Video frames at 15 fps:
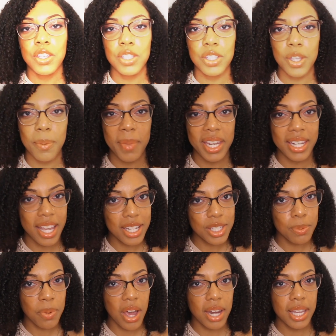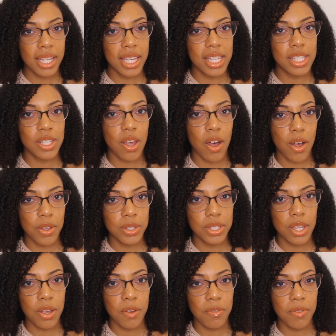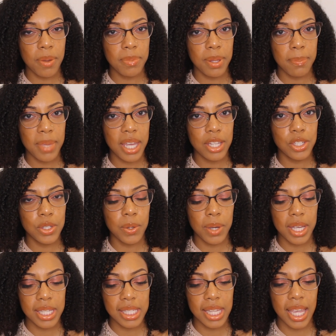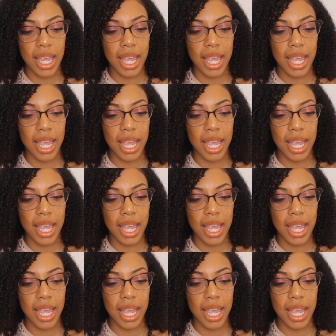So my next product is also from the Made Choice,